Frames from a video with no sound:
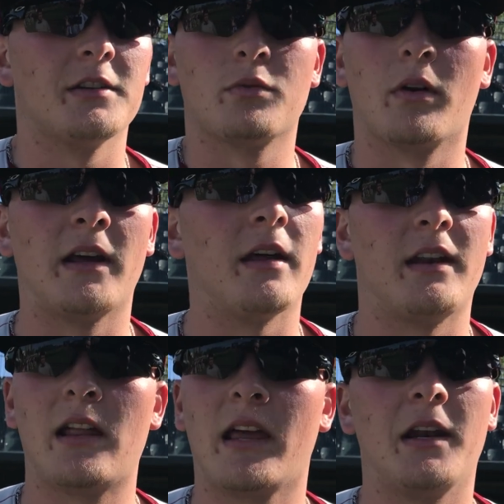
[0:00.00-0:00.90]
it just worked out
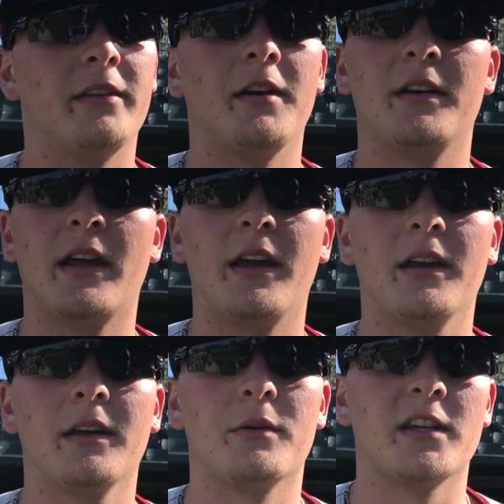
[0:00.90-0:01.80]
that I landed there
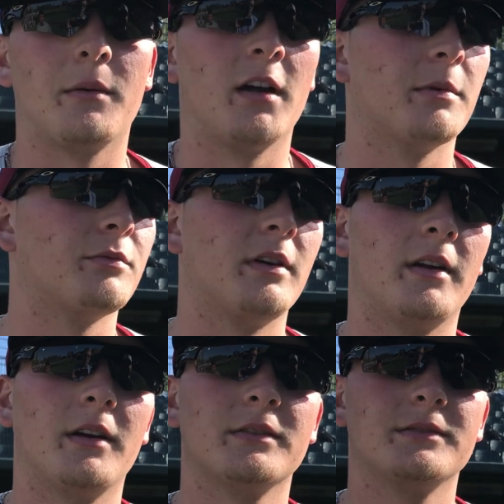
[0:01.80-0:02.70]
today and was able to help us win
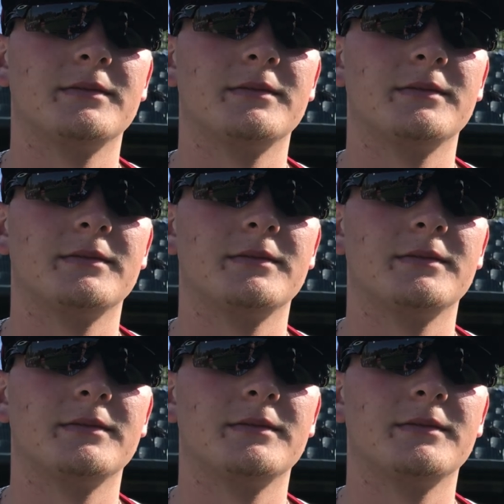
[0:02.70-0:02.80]
there.